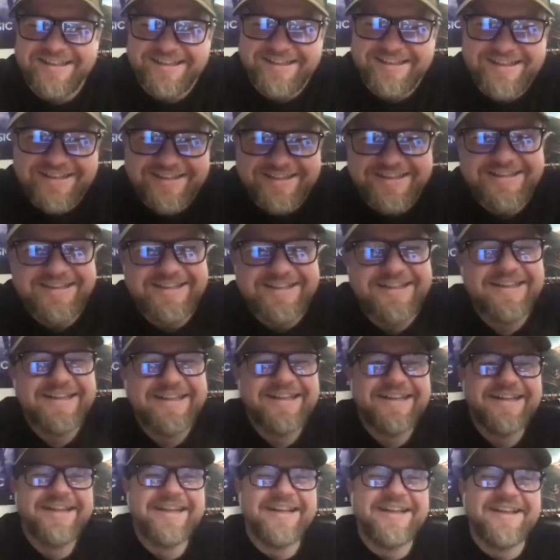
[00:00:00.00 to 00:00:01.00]

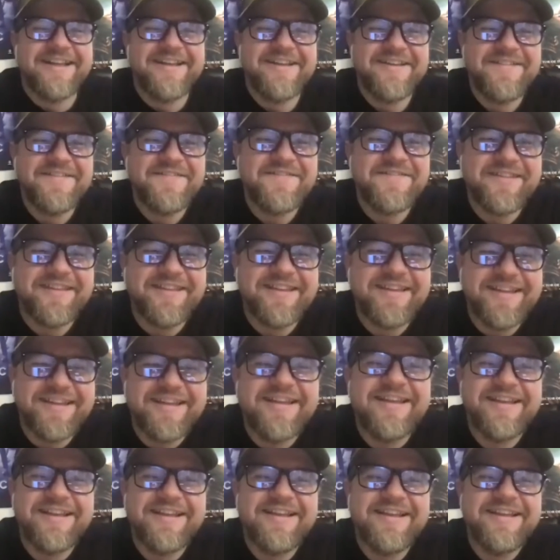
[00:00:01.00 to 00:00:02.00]

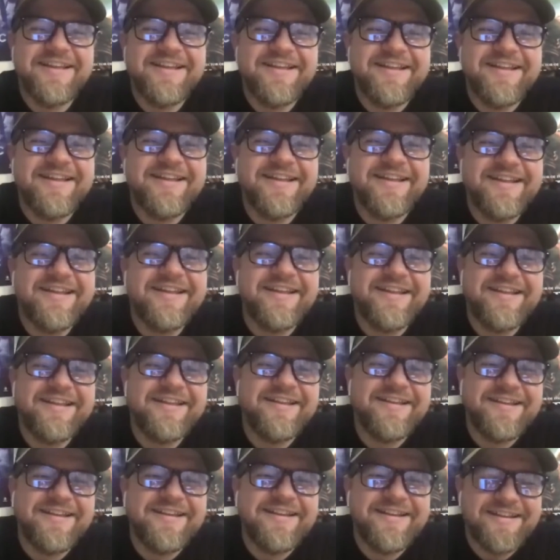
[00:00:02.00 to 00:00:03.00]

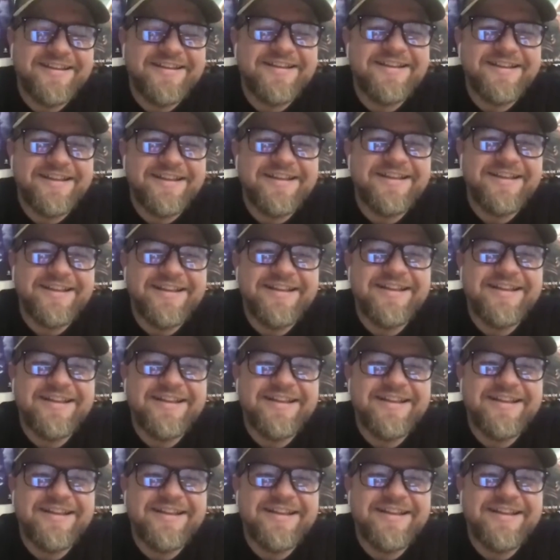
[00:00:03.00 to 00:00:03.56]
(silent)